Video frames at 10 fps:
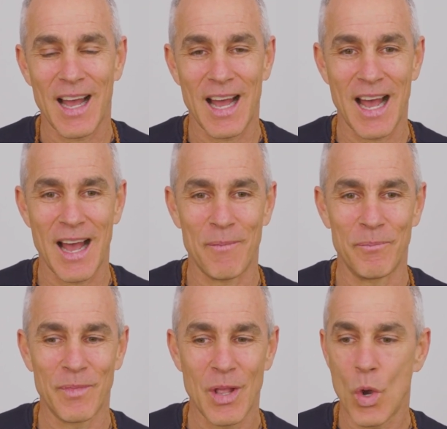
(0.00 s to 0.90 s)

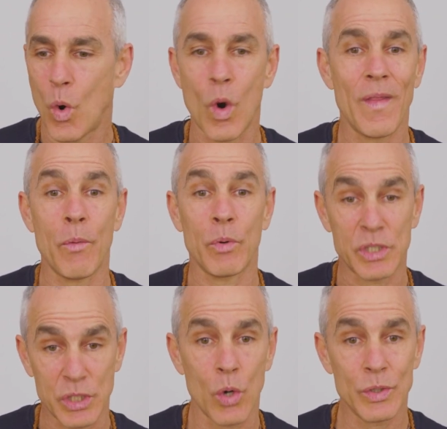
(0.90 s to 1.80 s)
Or they were
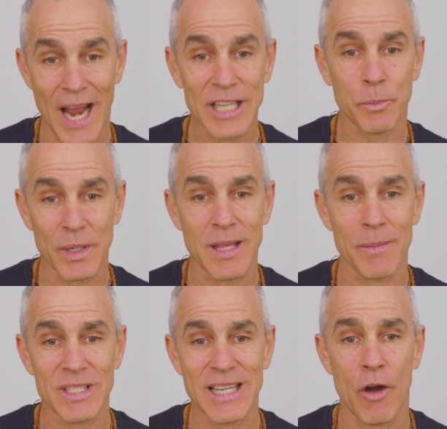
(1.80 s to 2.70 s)
so desperate
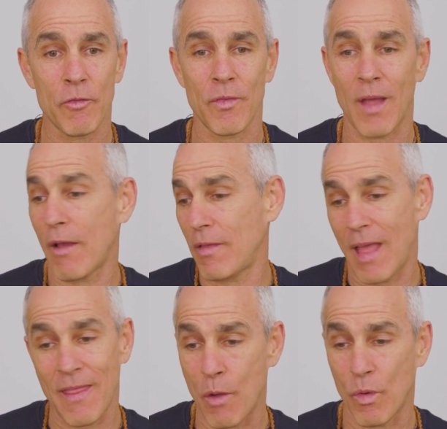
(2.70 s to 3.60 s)
themselves
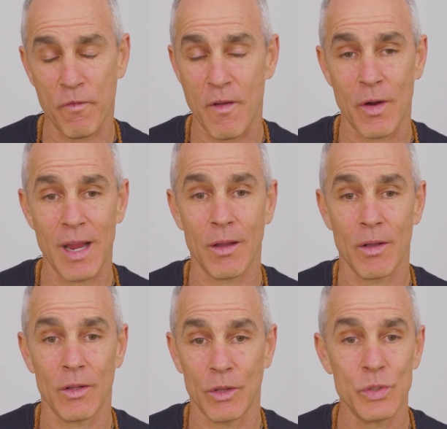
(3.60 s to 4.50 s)
and they were
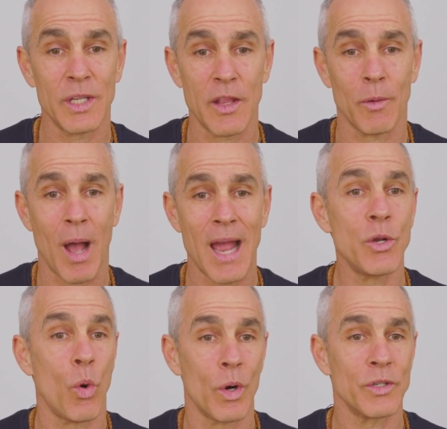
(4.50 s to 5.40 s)
fearing losing their
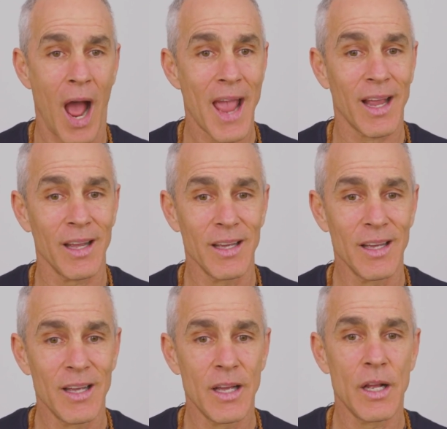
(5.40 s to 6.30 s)
mind or dying
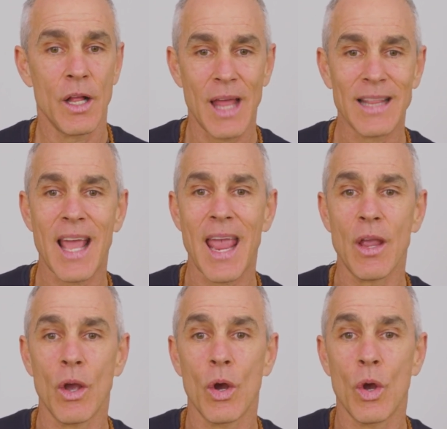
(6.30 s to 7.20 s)
that
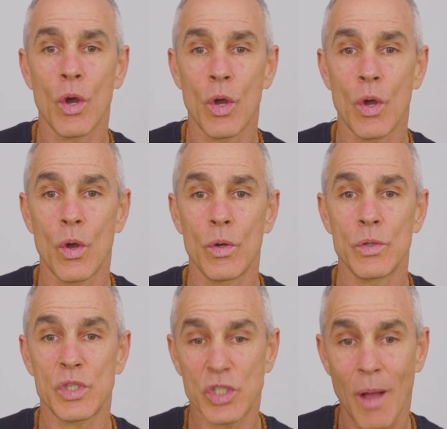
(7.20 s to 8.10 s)
they
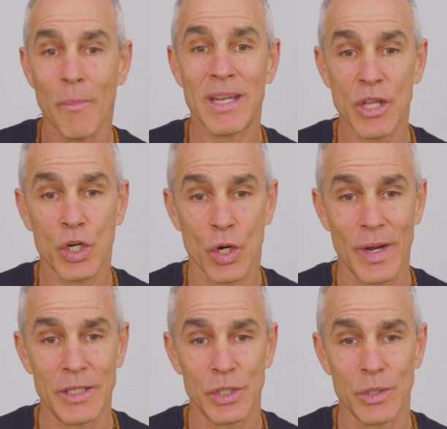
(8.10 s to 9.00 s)
summoned the
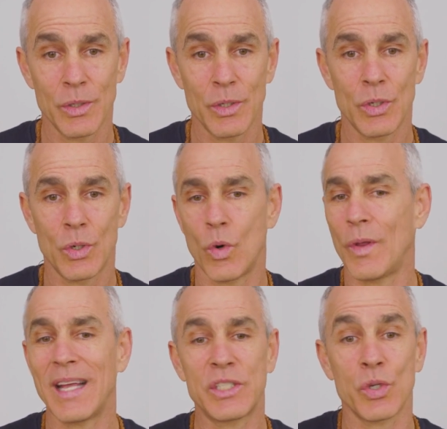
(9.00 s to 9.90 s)
courage, or
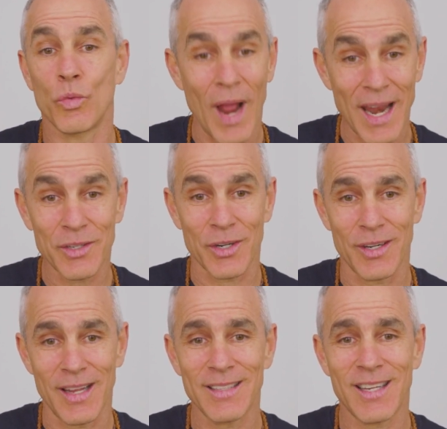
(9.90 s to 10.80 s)
they
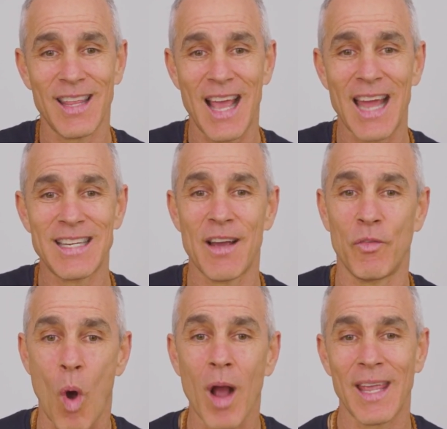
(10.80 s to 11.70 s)
surrendered into the idea of
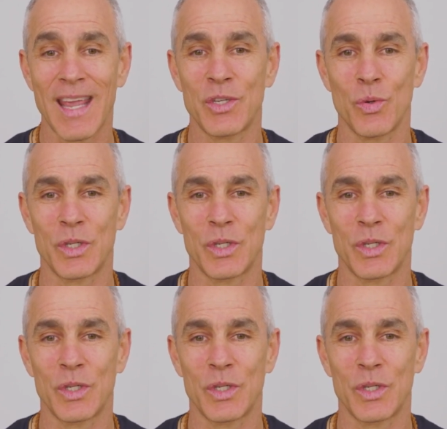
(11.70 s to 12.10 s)
walking into a